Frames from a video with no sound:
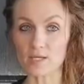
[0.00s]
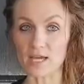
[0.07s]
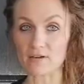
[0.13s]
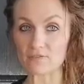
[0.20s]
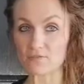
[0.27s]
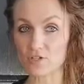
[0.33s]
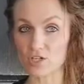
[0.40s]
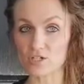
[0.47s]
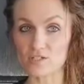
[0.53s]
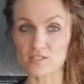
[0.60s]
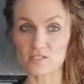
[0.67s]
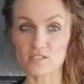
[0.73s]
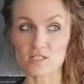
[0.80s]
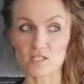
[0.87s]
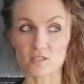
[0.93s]
at first,
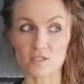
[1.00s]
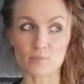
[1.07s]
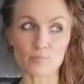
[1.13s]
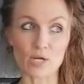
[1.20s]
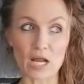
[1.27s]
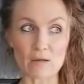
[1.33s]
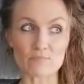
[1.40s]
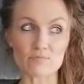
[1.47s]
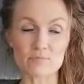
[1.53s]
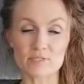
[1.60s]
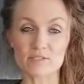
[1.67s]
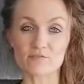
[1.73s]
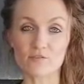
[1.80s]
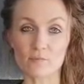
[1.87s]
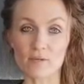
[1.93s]
it's going to
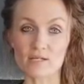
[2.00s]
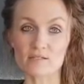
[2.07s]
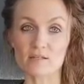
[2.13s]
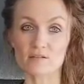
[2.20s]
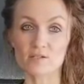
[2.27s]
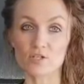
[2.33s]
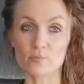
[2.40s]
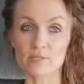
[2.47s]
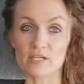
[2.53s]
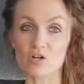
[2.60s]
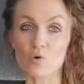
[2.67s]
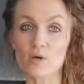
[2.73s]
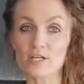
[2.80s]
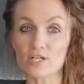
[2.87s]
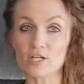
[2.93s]
probably ferment a little bit
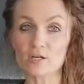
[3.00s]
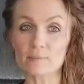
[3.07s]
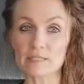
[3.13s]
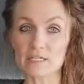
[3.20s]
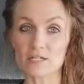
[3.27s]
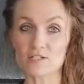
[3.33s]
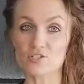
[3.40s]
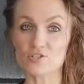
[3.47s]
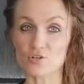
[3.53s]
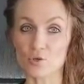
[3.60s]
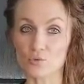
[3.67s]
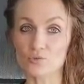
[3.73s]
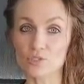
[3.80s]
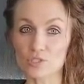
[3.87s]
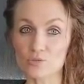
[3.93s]
quicker because you're
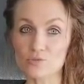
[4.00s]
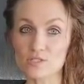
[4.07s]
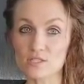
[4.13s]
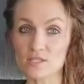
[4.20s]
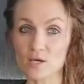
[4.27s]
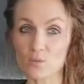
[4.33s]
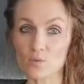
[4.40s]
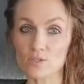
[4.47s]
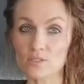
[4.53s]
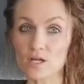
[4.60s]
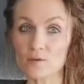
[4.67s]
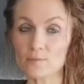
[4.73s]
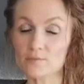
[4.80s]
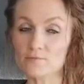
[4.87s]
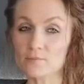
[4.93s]
only using that 1
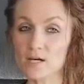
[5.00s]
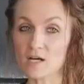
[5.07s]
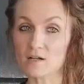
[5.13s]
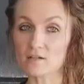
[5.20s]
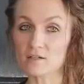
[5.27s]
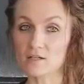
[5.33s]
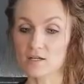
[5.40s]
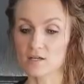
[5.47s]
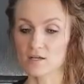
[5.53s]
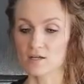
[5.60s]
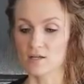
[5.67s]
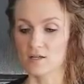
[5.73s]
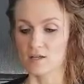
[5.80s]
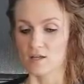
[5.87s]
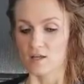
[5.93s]
cup of milk.
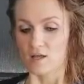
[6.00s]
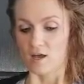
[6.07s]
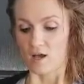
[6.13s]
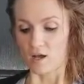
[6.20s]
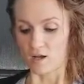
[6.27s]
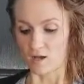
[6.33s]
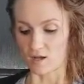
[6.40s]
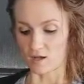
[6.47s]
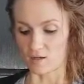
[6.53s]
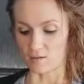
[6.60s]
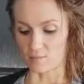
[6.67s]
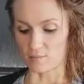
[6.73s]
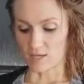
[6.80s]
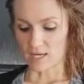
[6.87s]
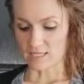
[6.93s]

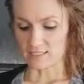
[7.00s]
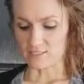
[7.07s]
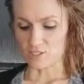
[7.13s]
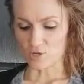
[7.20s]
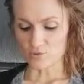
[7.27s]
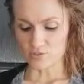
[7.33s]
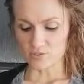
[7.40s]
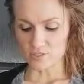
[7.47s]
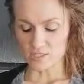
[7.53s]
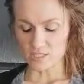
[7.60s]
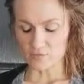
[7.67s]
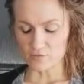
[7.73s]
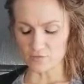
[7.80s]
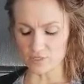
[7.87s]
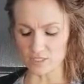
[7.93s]
I know that the
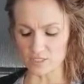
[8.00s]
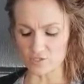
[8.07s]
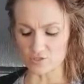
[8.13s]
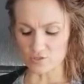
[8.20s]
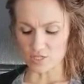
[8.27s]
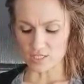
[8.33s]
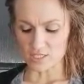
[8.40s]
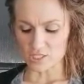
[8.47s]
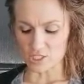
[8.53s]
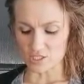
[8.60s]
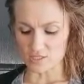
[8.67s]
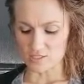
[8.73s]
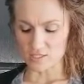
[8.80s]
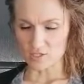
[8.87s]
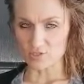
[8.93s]
Kefir Lady
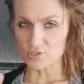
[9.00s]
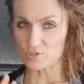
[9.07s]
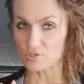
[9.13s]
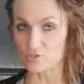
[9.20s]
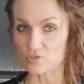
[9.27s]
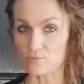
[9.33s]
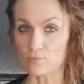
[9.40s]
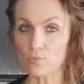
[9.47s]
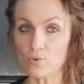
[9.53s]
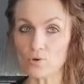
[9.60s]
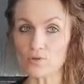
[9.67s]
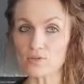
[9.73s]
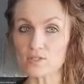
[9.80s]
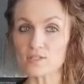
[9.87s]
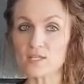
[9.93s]
directions tells you to do
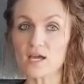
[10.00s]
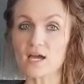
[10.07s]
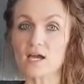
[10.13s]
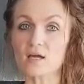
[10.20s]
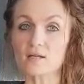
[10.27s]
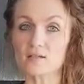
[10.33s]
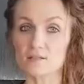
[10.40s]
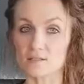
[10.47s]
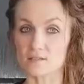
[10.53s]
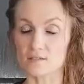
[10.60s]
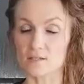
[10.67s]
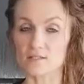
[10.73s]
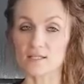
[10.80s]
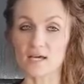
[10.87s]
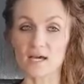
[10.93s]
more than that,
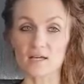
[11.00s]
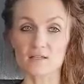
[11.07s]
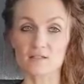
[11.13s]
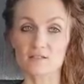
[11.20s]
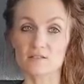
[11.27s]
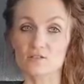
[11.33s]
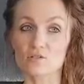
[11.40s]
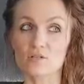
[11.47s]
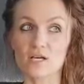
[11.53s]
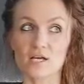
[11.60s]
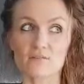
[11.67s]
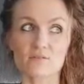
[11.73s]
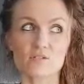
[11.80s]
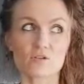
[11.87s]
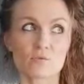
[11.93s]
and you'll
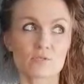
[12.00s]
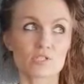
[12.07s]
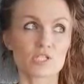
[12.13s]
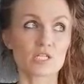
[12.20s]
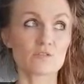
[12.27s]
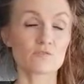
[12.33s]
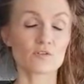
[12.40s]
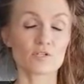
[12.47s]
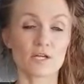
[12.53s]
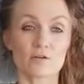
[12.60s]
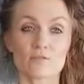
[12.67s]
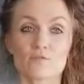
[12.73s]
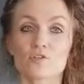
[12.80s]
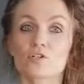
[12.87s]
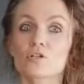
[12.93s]
have so much kefir.
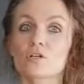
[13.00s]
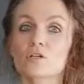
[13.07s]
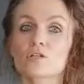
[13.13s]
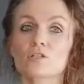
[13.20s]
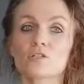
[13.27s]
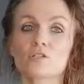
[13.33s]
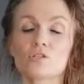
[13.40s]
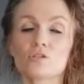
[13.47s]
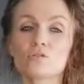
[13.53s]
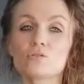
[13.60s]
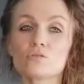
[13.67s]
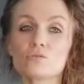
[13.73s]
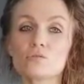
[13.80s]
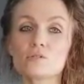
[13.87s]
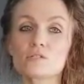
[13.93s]
Now, if you're gonna
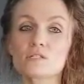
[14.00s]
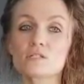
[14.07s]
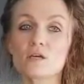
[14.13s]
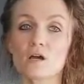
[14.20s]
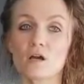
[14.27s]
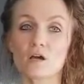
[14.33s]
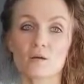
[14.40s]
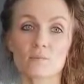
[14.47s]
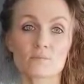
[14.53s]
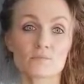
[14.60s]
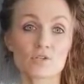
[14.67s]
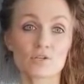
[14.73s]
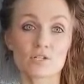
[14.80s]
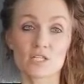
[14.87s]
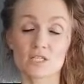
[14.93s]
use
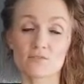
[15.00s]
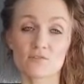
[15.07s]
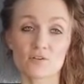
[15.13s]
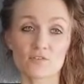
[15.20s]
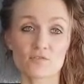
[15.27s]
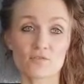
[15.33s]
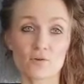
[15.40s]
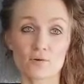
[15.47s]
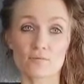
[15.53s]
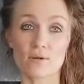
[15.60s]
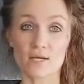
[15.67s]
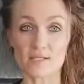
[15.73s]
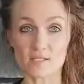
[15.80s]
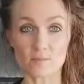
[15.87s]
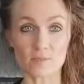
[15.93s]
your kefir for
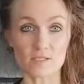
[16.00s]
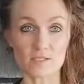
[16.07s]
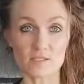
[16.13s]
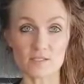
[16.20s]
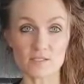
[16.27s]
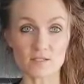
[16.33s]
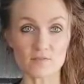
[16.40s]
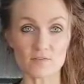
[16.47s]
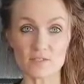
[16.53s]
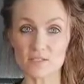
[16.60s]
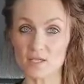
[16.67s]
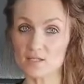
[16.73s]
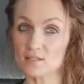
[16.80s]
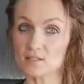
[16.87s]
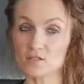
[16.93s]
recipes and stuff like
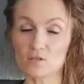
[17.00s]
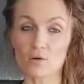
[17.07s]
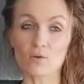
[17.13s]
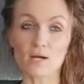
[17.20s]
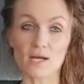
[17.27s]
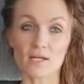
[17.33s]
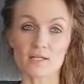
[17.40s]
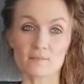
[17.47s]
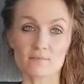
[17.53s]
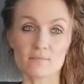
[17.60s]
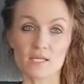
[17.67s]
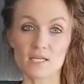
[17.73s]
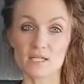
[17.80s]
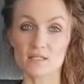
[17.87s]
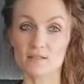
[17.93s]
that, then go ahead and
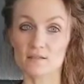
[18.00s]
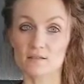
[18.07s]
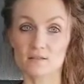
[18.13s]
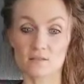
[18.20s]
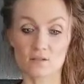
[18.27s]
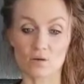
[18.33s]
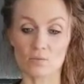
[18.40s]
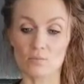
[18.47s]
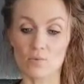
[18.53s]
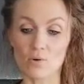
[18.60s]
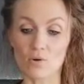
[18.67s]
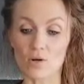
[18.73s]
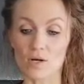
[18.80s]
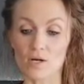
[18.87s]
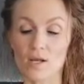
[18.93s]
make
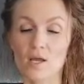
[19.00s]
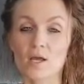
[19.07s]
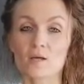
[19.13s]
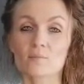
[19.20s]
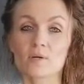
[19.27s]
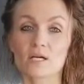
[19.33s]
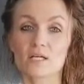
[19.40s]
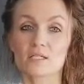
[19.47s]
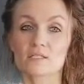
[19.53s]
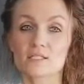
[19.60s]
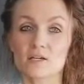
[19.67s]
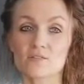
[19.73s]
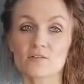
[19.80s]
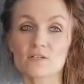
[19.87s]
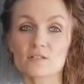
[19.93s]
more. But
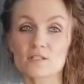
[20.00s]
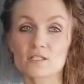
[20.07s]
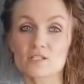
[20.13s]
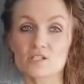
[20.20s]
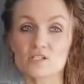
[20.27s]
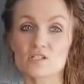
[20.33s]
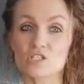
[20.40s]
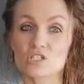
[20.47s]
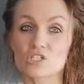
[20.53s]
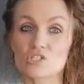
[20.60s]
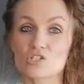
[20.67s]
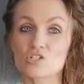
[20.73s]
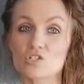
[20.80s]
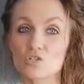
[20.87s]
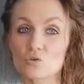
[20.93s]
definitely just
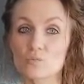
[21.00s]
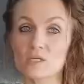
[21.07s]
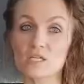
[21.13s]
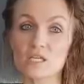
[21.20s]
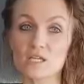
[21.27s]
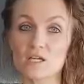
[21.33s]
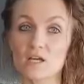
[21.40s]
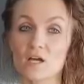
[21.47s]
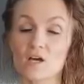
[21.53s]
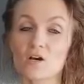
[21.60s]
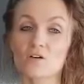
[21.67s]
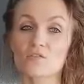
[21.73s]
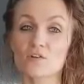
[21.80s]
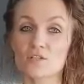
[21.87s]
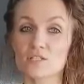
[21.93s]
consuming
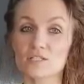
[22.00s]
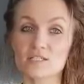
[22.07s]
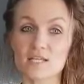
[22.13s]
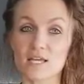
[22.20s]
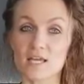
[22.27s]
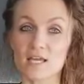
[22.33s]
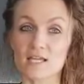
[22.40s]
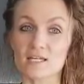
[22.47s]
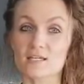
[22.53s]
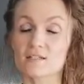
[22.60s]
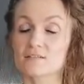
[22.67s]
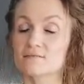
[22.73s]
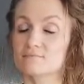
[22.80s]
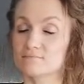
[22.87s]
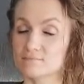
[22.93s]
for the
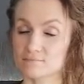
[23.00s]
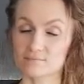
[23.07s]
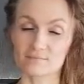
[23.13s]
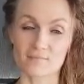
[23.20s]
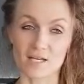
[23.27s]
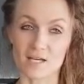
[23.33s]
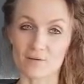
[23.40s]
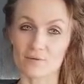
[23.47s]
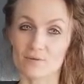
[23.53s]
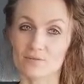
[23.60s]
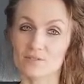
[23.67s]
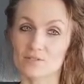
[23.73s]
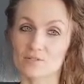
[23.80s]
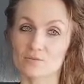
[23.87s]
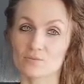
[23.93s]
day, I would
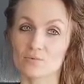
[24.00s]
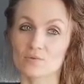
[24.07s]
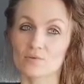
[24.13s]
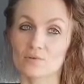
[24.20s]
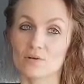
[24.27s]
only do